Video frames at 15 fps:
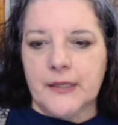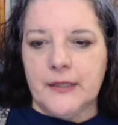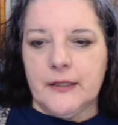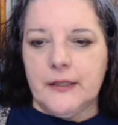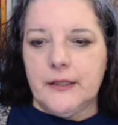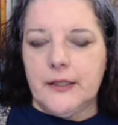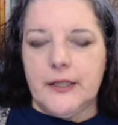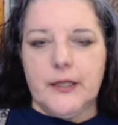
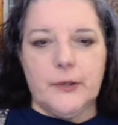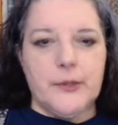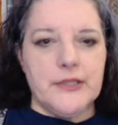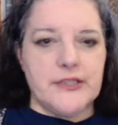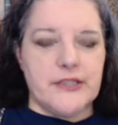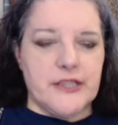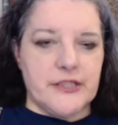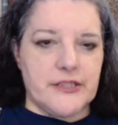
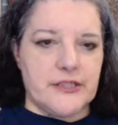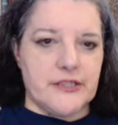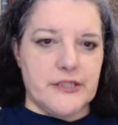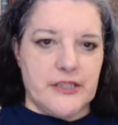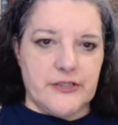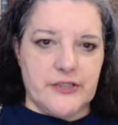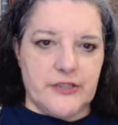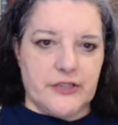
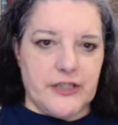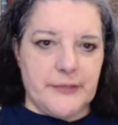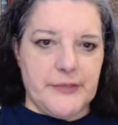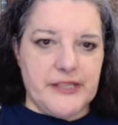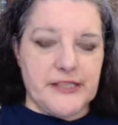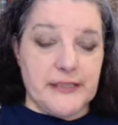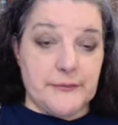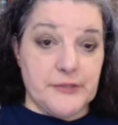is there going to be
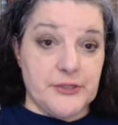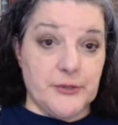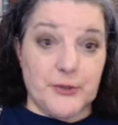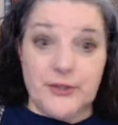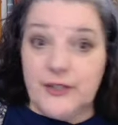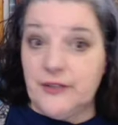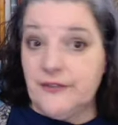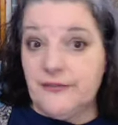some
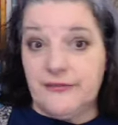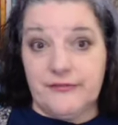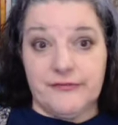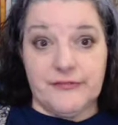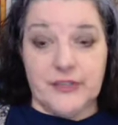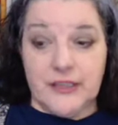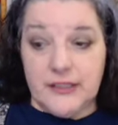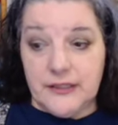sort of
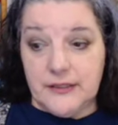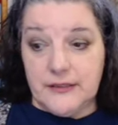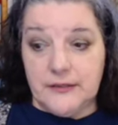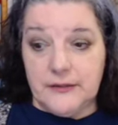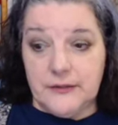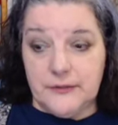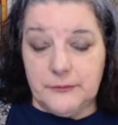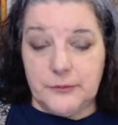
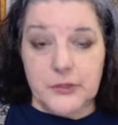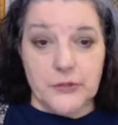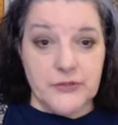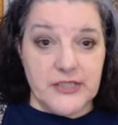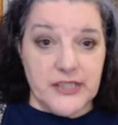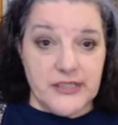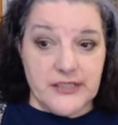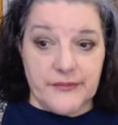
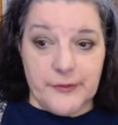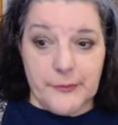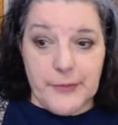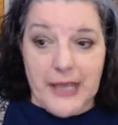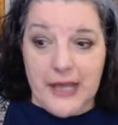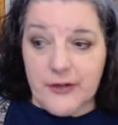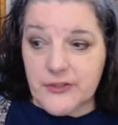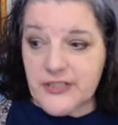proceeds of the
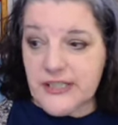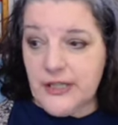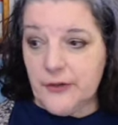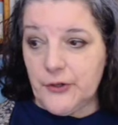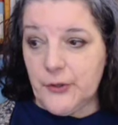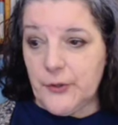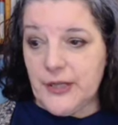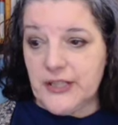pattern sale
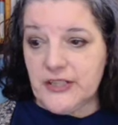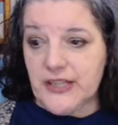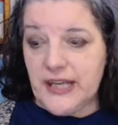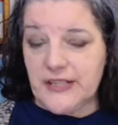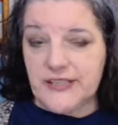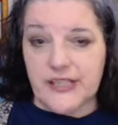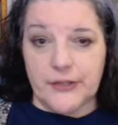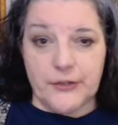going to
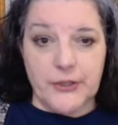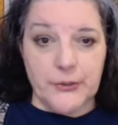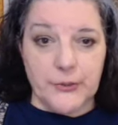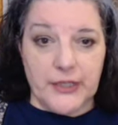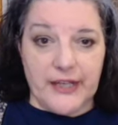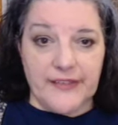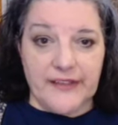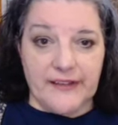ACLU or
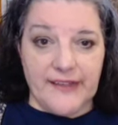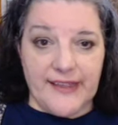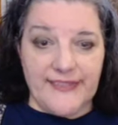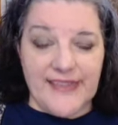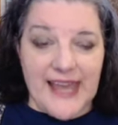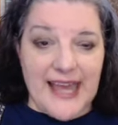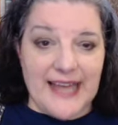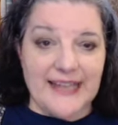anything like
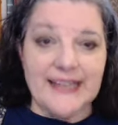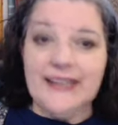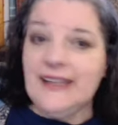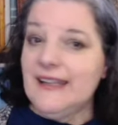that?